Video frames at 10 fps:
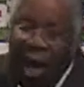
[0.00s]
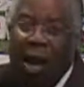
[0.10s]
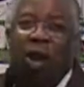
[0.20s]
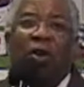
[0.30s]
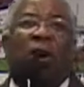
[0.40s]

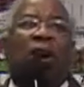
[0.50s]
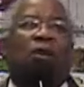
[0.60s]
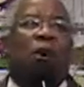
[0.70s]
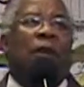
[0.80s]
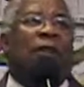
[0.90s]
and a new
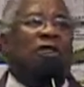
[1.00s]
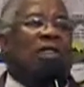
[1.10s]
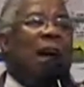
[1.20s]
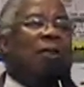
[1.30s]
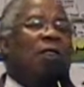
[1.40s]
earth.
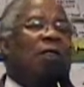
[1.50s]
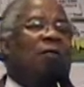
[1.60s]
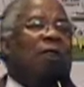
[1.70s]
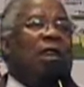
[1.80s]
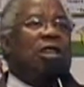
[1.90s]
twenty-first chapter of
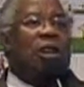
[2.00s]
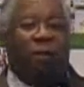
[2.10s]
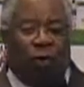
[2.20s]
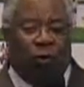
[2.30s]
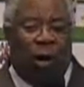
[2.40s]
Revelation,
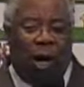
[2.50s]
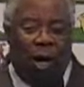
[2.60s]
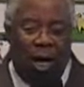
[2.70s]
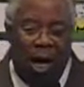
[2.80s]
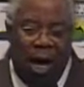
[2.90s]
verse
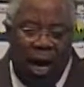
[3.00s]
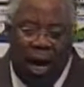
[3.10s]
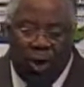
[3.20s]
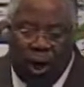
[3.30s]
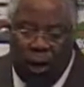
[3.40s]
one
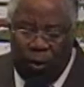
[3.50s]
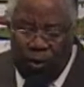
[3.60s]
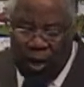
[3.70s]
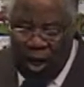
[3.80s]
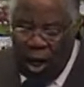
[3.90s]
and
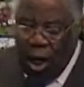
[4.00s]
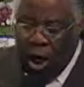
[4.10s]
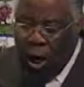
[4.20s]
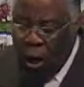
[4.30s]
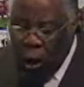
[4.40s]
two.
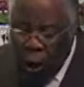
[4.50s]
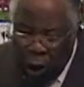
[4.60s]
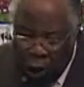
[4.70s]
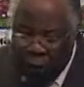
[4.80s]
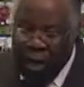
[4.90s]

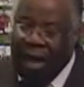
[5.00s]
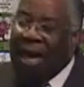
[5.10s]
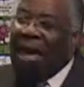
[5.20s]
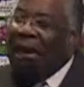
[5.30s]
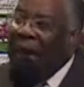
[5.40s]
Who
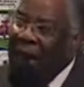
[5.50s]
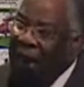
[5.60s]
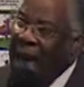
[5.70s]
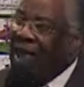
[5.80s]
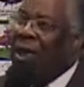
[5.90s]

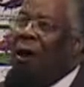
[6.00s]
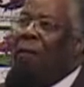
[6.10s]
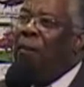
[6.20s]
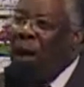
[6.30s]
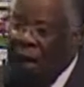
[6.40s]
have
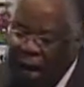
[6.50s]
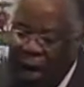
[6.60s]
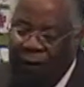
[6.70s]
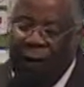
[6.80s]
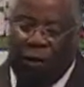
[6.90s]

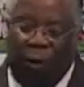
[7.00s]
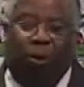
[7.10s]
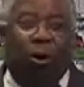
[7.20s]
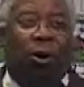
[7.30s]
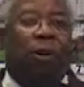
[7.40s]
believed this
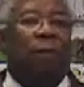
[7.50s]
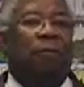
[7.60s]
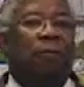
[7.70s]
report?